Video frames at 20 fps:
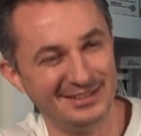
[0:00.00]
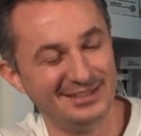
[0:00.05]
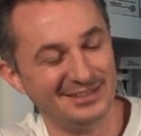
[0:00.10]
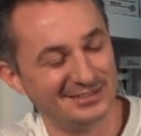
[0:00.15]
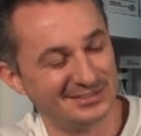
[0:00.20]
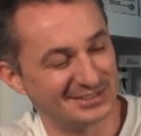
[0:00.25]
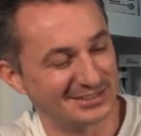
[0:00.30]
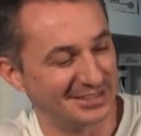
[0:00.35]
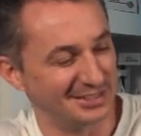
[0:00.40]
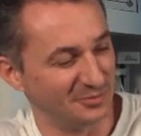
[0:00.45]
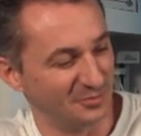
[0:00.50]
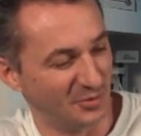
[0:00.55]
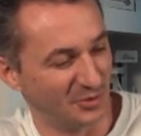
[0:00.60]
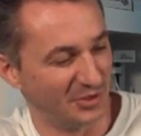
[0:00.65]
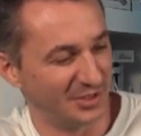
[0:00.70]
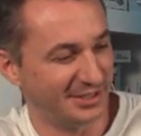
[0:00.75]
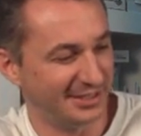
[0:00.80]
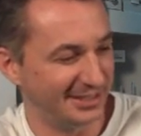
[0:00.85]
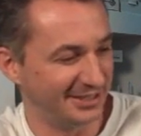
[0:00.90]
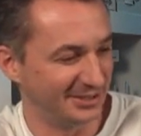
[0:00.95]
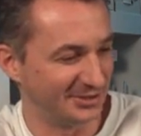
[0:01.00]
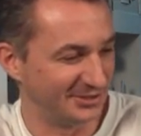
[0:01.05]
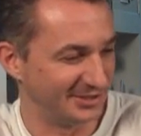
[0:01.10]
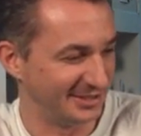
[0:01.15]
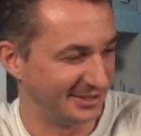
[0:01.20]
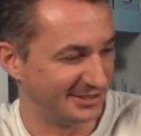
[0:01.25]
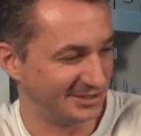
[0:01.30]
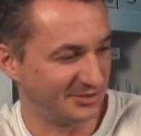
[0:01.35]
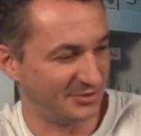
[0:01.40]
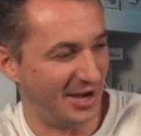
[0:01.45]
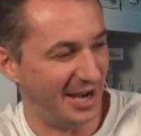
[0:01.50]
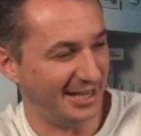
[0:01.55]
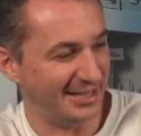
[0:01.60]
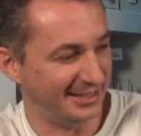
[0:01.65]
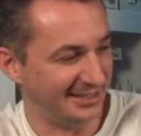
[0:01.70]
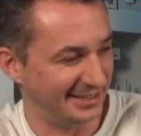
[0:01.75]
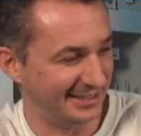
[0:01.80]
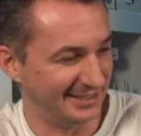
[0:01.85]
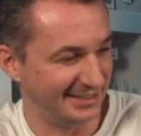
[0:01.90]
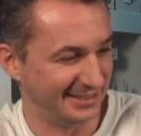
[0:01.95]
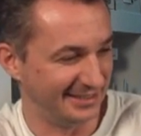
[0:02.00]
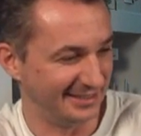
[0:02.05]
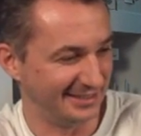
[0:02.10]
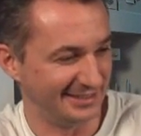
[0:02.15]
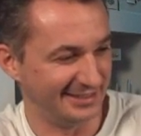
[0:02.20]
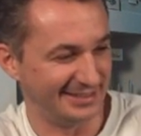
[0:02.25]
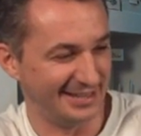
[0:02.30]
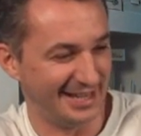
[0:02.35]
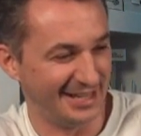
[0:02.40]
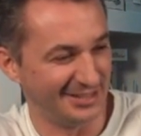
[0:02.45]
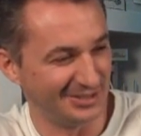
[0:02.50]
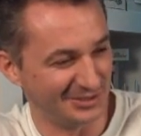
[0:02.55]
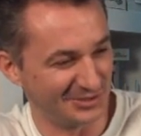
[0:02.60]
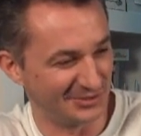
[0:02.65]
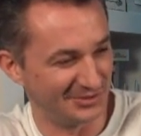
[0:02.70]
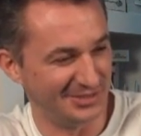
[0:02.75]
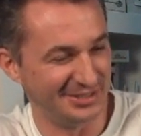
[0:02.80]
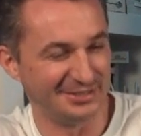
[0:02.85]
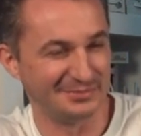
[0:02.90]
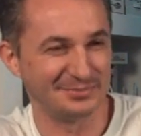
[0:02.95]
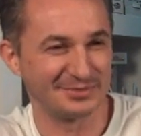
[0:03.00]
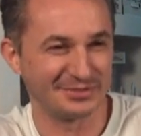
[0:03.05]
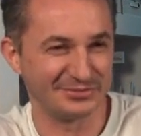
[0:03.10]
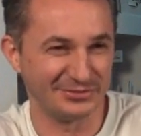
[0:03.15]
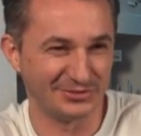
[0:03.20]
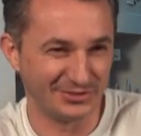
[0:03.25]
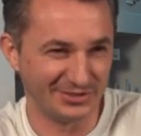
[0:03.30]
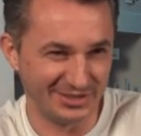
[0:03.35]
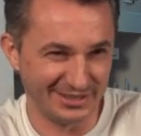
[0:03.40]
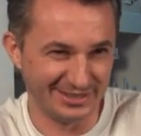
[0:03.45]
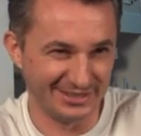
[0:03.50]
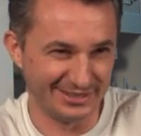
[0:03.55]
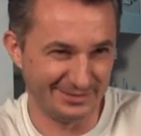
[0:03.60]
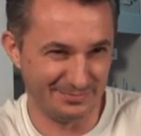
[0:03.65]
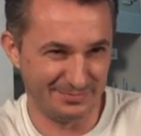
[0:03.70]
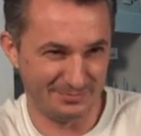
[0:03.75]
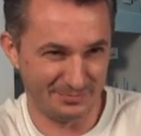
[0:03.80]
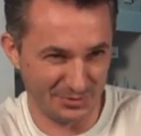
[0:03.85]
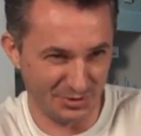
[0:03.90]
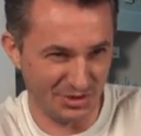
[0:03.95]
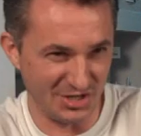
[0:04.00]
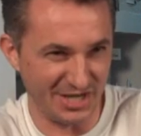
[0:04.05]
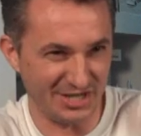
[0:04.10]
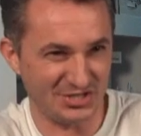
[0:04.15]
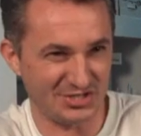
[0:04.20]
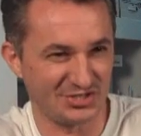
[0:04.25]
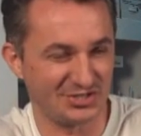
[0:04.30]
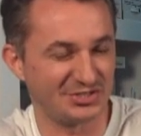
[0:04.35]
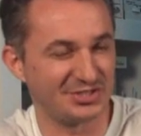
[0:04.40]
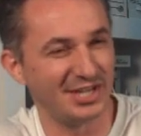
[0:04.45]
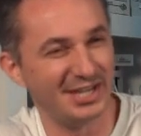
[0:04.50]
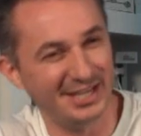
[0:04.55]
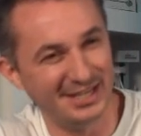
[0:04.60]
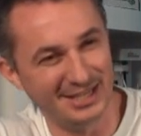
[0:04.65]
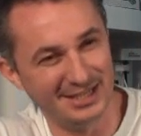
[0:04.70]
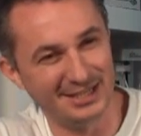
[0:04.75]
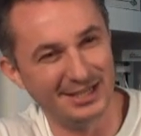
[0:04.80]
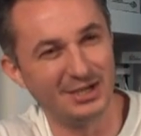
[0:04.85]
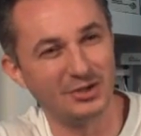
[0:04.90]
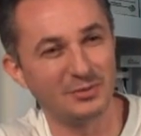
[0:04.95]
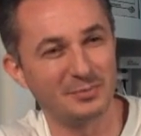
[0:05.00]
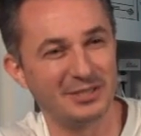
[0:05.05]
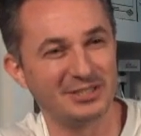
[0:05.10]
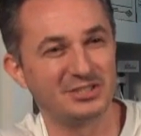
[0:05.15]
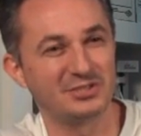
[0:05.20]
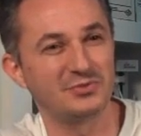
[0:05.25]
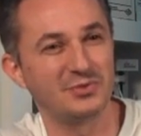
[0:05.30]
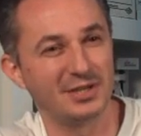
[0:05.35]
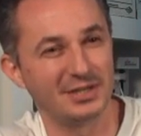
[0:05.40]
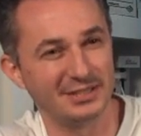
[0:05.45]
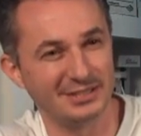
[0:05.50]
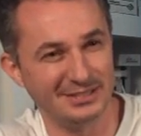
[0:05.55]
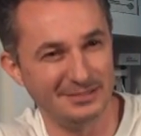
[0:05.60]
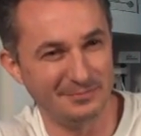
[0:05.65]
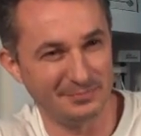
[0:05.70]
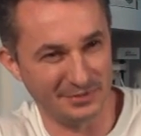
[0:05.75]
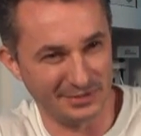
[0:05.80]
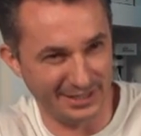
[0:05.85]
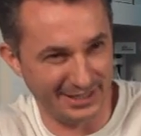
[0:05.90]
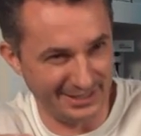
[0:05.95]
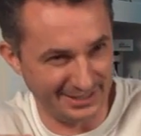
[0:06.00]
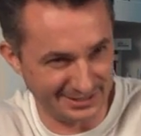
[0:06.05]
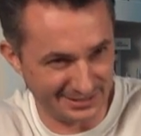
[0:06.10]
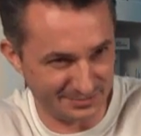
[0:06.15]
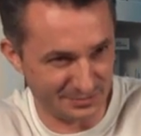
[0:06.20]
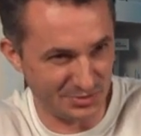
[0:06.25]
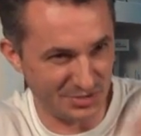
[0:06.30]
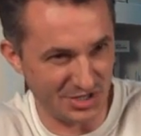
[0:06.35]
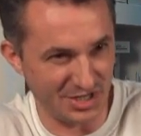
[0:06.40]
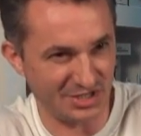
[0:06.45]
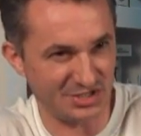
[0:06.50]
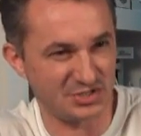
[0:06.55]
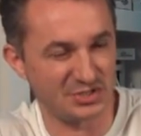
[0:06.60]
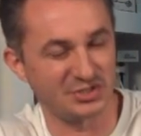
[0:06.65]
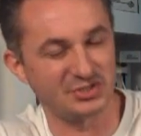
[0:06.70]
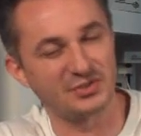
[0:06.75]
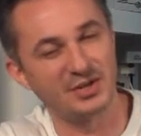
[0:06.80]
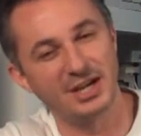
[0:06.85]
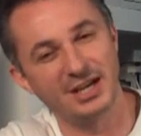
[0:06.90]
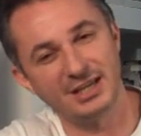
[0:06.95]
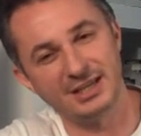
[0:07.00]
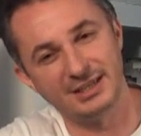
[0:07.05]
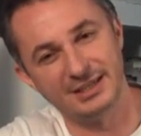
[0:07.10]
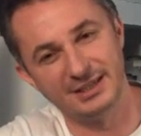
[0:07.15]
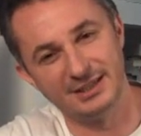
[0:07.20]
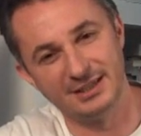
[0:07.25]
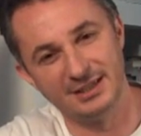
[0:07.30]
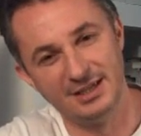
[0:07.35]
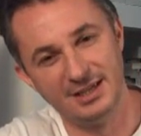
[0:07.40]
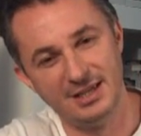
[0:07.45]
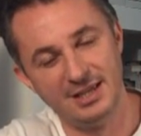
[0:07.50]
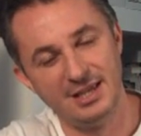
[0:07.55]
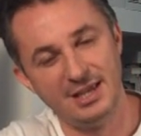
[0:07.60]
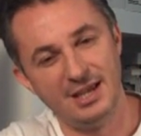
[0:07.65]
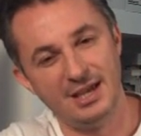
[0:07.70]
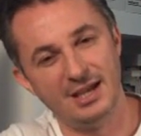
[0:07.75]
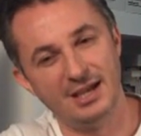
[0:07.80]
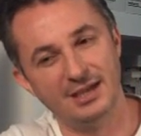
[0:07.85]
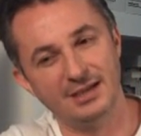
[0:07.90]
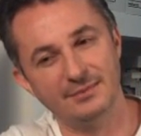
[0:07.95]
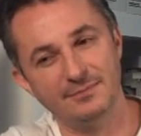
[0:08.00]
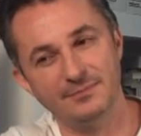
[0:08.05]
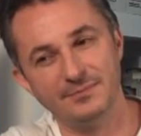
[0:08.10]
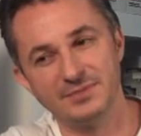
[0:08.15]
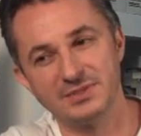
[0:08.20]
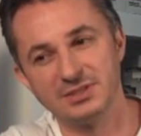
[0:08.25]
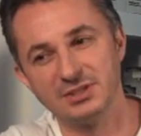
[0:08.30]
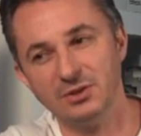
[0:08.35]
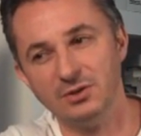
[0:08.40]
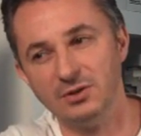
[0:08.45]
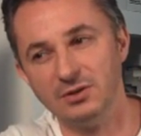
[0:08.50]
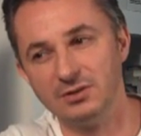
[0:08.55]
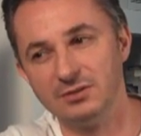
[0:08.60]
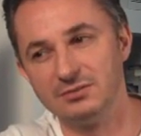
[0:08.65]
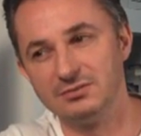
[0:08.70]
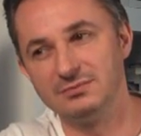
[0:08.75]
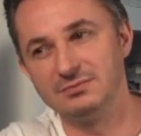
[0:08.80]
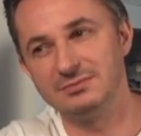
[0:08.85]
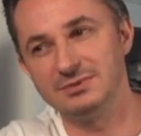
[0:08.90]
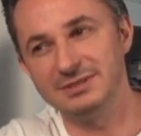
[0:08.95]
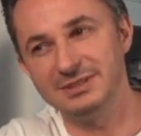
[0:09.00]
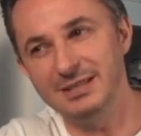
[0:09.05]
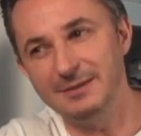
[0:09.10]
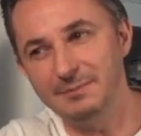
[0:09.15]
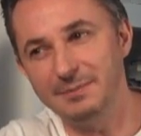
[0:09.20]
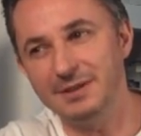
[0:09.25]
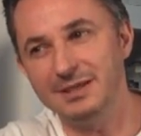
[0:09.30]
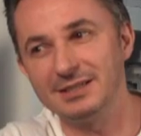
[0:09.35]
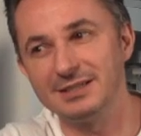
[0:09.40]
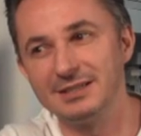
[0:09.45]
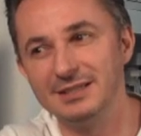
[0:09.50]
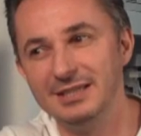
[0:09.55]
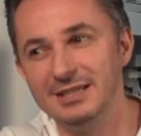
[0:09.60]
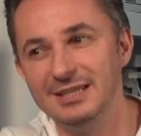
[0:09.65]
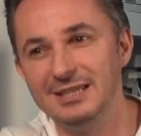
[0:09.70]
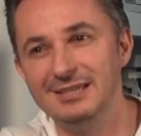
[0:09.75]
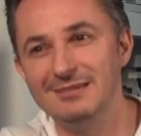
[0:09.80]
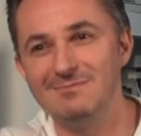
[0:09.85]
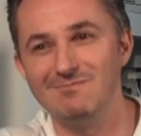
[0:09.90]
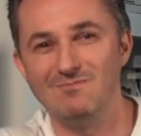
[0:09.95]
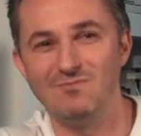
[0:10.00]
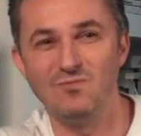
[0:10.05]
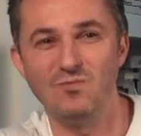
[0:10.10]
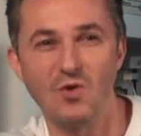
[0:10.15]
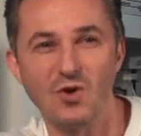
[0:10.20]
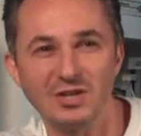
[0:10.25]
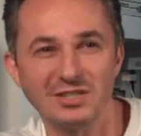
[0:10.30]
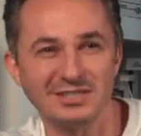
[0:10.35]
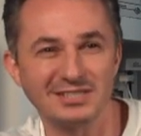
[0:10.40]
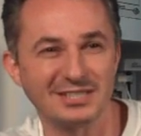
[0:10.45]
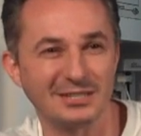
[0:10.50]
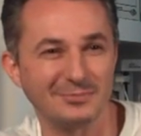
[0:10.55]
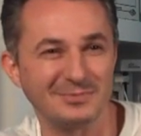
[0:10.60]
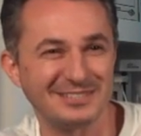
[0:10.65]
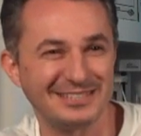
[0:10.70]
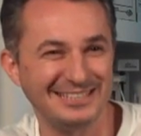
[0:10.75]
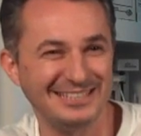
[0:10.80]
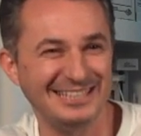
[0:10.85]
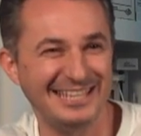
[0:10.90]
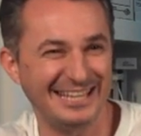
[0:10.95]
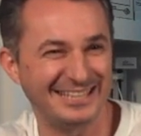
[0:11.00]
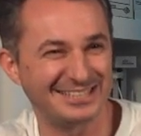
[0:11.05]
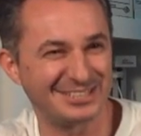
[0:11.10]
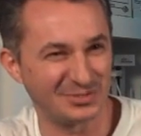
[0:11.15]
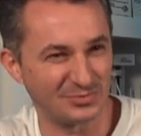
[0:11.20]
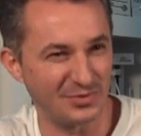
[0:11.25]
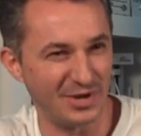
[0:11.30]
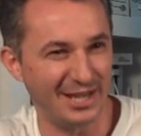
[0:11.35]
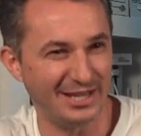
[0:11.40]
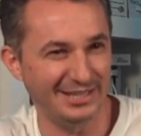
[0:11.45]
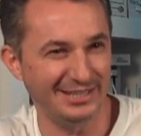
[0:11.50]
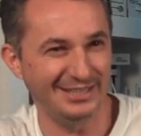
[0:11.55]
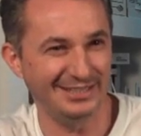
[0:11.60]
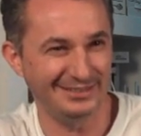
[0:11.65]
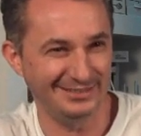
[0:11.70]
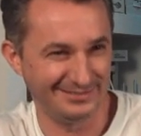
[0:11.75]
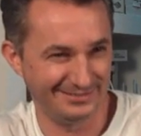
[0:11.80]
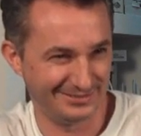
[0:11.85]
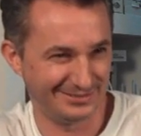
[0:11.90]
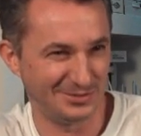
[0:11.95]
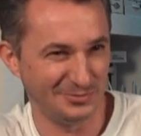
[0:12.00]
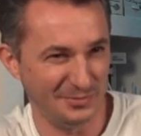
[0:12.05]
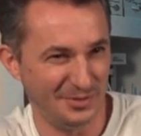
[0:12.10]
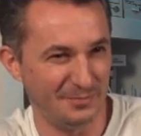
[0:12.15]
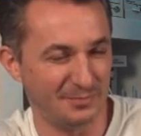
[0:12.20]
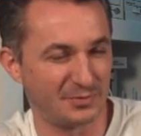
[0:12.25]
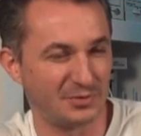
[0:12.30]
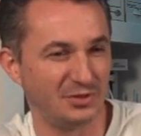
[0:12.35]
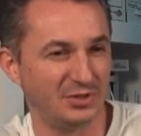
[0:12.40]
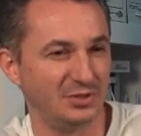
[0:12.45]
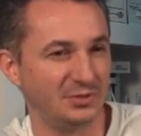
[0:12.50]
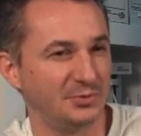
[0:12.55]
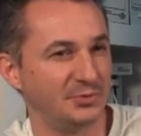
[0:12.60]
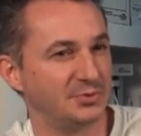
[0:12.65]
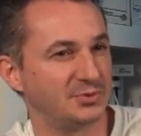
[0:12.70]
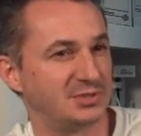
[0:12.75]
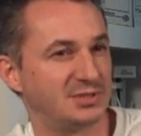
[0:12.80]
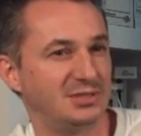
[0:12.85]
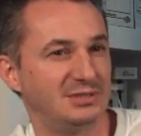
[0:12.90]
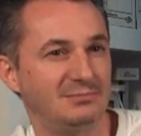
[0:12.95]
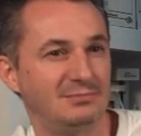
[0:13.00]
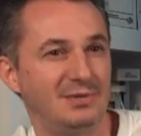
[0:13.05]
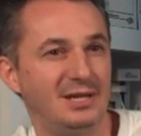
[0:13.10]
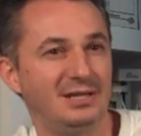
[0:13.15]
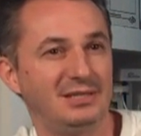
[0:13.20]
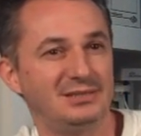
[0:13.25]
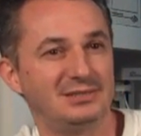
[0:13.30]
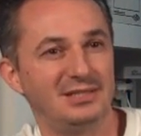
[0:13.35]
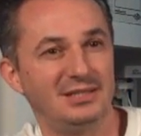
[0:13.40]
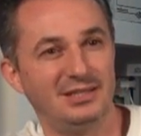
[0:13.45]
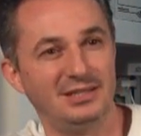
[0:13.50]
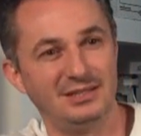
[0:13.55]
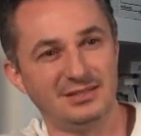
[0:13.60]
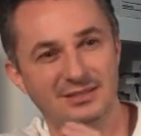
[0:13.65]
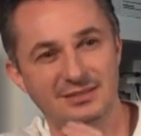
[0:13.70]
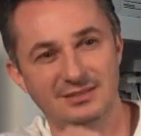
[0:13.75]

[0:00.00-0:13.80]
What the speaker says: still working on the tracking algorithms for the projection, augmented reality planes, projection tracking. So typically, once something gets ready to be produced, it might take